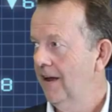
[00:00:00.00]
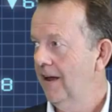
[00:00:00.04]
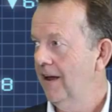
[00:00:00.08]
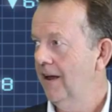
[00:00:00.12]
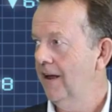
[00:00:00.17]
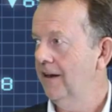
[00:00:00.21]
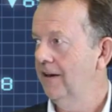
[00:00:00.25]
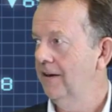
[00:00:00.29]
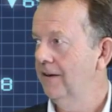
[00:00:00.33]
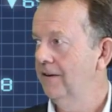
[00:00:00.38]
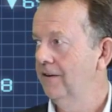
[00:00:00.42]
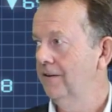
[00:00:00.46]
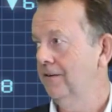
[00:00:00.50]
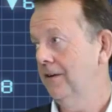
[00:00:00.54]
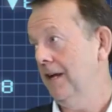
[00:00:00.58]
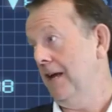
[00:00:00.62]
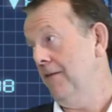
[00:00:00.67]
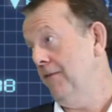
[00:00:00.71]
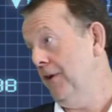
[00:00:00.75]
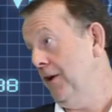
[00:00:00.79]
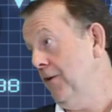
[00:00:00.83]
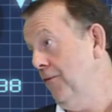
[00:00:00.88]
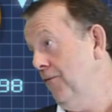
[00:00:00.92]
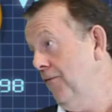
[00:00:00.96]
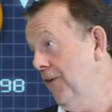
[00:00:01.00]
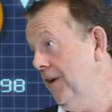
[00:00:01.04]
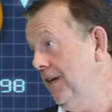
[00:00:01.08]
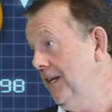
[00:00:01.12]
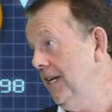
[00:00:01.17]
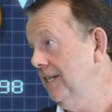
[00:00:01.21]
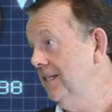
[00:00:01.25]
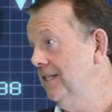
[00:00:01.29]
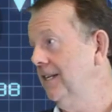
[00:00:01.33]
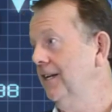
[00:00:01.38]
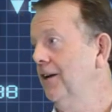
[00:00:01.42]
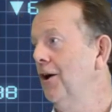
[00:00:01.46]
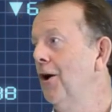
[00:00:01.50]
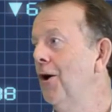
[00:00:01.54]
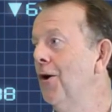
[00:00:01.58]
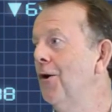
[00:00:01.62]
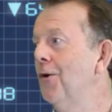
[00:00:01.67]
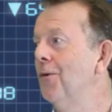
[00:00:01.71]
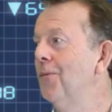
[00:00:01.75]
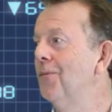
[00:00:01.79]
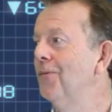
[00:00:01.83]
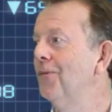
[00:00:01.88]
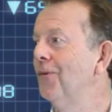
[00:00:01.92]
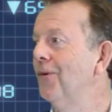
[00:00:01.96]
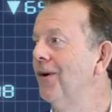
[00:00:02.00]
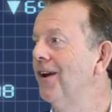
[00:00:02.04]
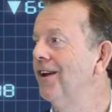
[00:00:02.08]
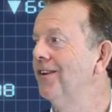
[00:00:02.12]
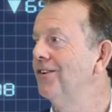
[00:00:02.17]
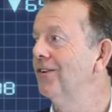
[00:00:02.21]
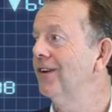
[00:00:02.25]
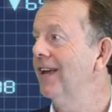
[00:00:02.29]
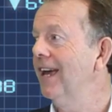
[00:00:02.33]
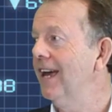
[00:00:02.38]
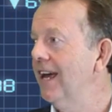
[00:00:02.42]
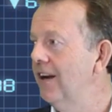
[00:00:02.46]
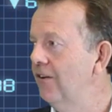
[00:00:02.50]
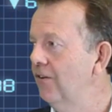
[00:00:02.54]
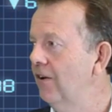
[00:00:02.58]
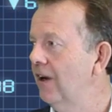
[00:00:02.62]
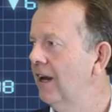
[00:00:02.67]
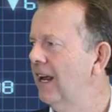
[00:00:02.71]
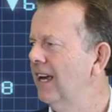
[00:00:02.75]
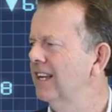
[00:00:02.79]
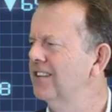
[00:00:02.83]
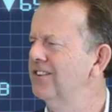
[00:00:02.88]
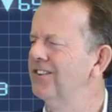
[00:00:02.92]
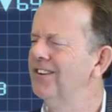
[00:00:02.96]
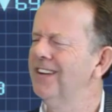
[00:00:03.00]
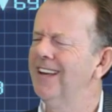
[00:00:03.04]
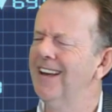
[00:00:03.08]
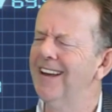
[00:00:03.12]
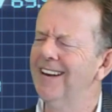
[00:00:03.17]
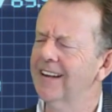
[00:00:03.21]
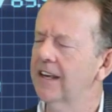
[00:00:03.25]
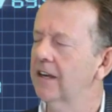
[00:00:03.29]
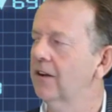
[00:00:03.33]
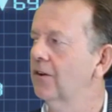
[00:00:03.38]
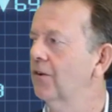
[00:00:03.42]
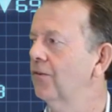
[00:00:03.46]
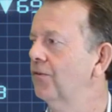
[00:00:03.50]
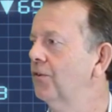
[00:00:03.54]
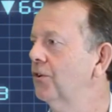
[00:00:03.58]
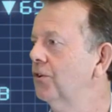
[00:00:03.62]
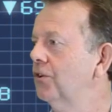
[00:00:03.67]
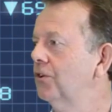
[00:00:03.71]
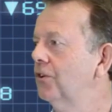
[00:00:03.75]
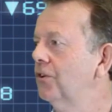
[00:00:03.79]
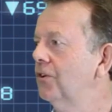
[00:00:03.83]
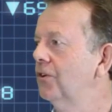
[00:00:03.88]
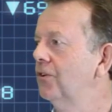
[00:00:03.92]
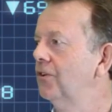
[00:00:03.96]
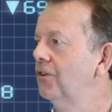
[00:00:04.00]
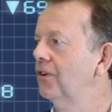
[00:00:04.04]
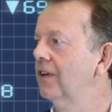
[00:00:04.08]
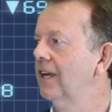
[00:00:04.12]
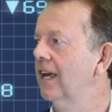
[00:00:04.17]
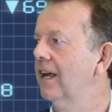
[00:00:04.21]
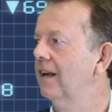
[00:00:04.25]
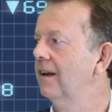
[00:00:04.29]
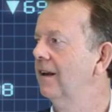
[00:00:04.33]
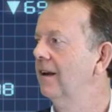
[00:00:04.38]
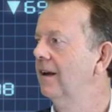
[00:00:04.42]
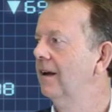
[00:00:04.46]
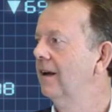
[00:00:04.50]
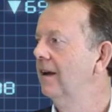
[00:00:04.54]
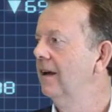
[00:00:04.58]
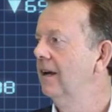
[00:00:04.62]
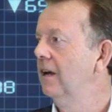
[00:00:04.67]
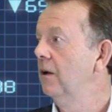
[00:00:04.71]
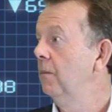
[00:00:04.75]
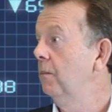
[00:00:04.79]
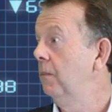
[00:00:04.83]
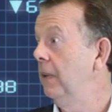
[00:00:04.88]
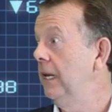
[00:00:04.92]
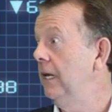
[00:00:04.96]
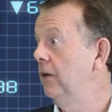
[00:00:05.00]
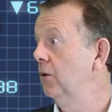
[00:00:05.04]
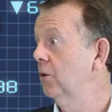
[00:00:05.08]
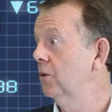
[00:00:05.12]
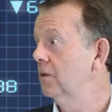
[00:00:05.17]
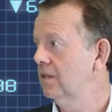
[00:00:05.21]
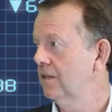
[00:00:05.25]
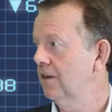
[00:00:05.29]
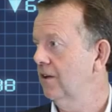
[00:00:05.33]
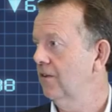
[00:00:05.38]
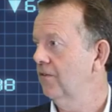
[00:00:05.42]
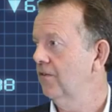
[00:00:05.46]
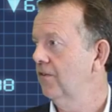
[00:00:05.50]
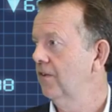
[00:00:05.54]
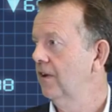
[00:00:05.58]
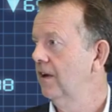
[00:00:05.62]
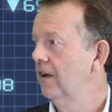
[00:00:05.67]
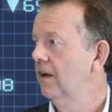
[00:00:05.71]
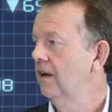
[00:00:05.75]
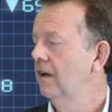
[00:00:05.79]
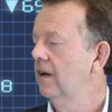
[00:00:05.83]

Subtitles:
and having a fantastic home where you can relax, you can kick off your shoes, you can be yourself,